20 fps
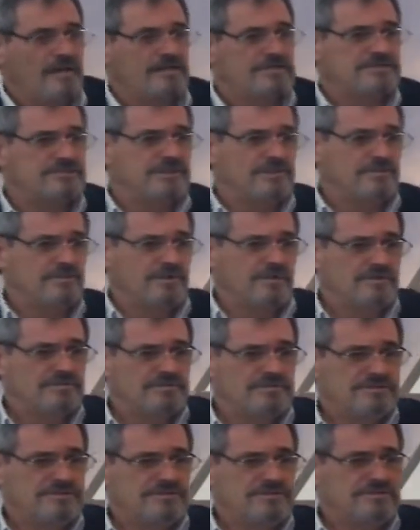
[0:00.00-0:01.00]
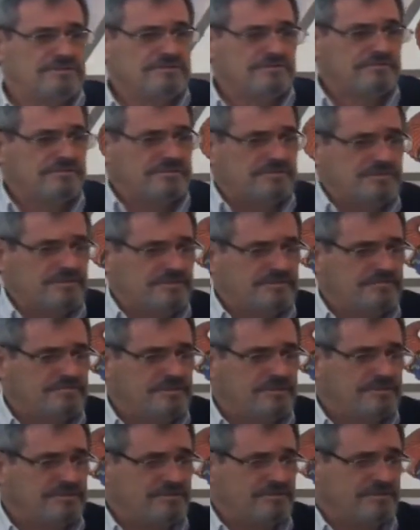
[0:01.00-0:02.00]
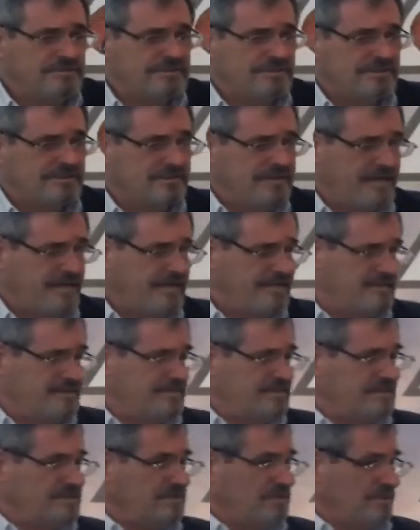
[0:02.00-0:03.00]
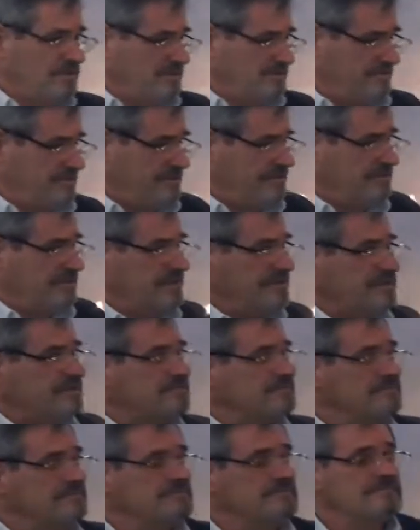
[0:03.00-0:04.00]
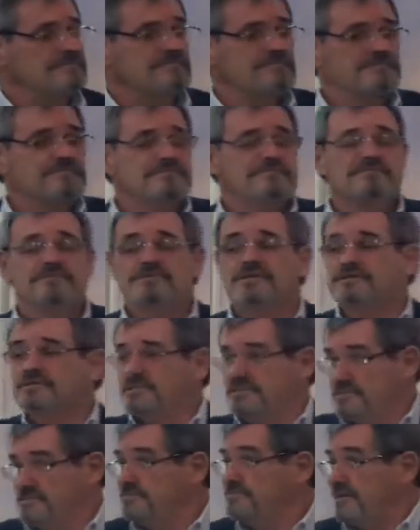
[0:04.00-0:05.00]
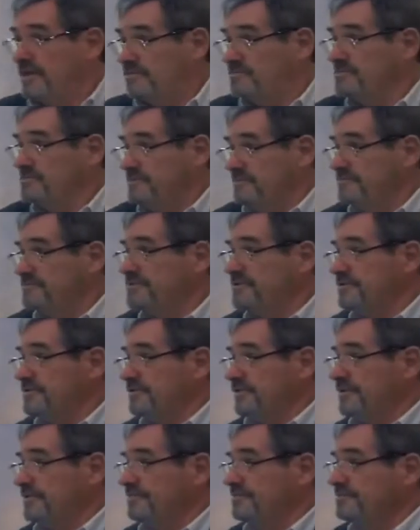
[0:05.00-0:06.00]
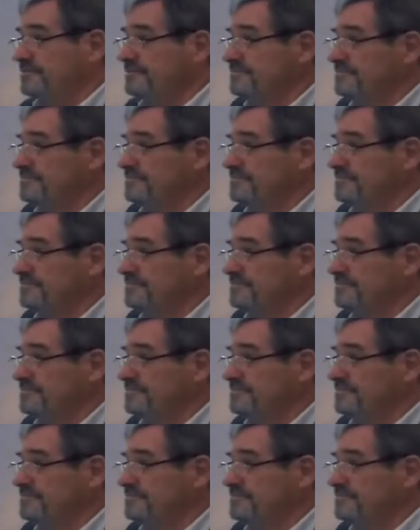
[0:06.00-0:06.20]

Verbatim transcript: it's so close to Jerusalem that you can stand in a tall building and see the mountains of Syria.